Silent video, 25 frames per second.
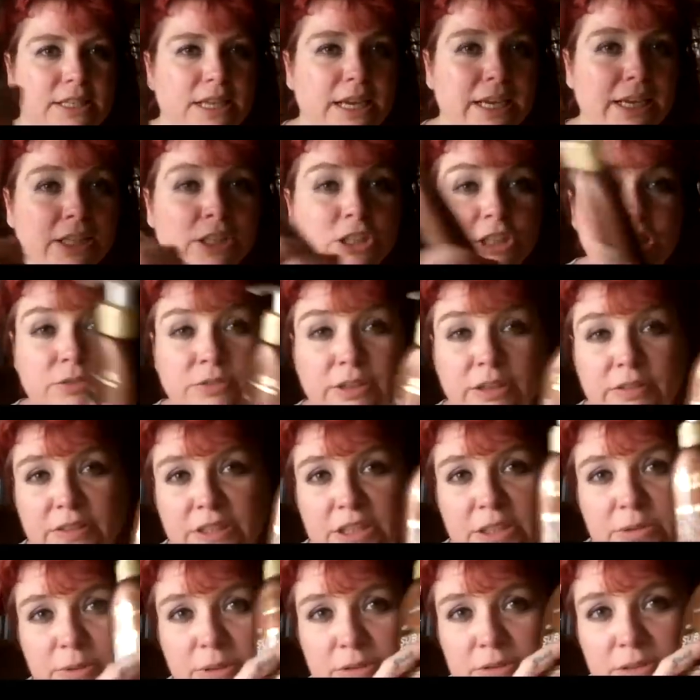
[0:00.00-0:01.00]
I actually found
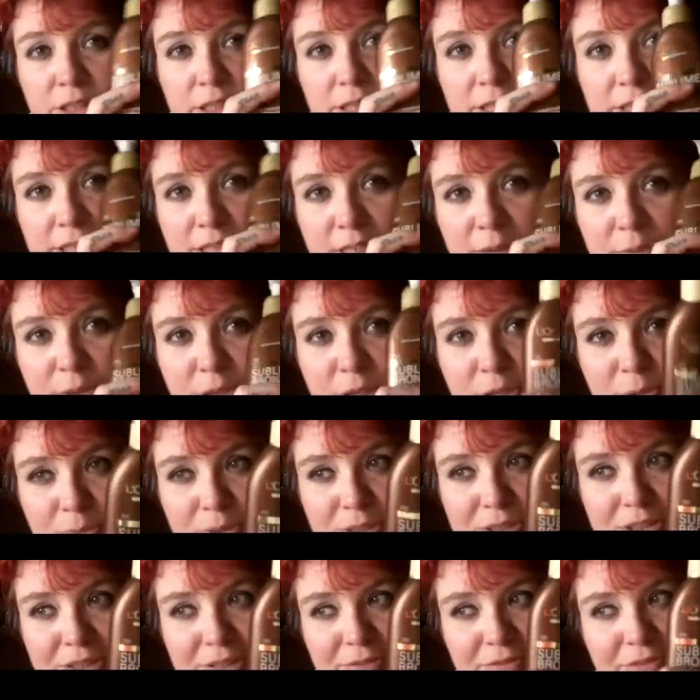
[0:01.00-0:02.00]
this when I was cleaning out my
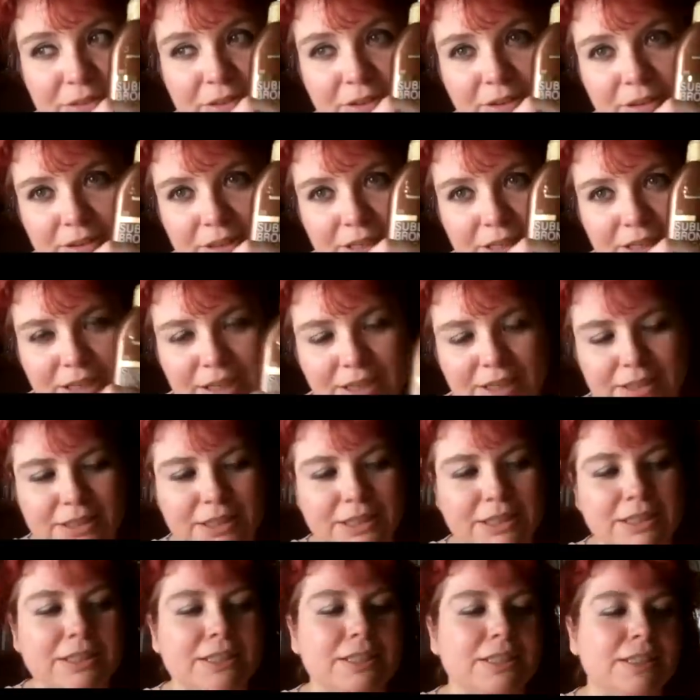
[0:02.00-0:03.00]
cupboards, I forgot that I had
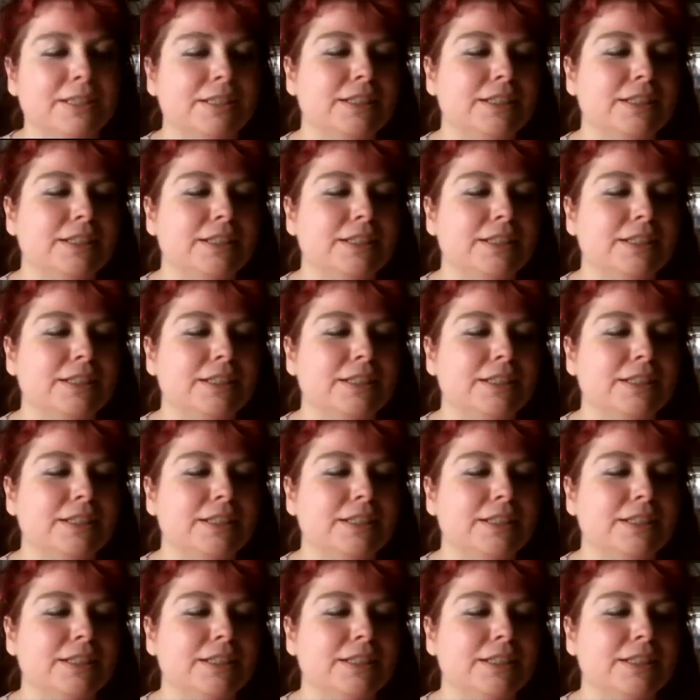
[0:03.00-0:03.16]
it.